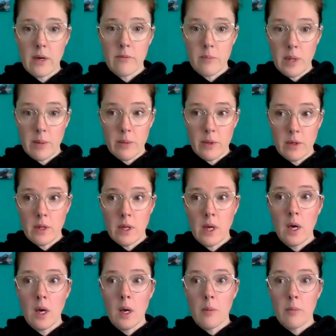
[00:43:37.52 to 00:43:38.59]
of people,
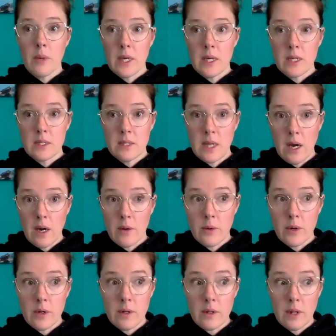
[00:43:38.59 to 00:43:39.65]
because now
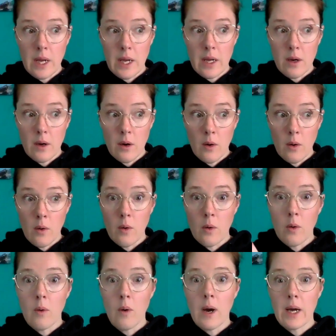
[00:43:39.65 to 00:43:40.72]
we're like,
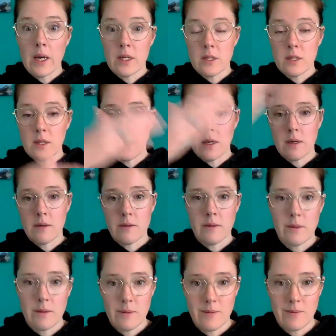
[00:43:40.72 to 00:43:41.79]
oh, actually,
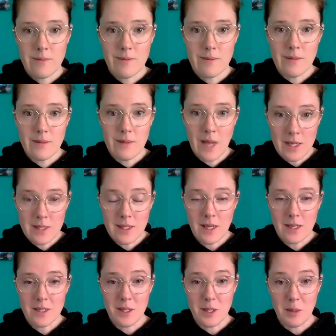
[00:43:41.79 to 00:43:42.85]
that's
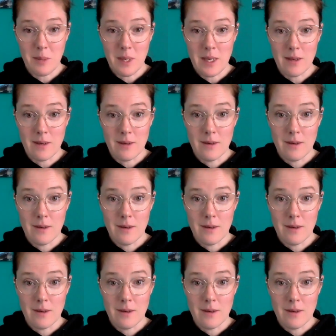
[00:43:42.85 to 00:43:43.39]
actually me.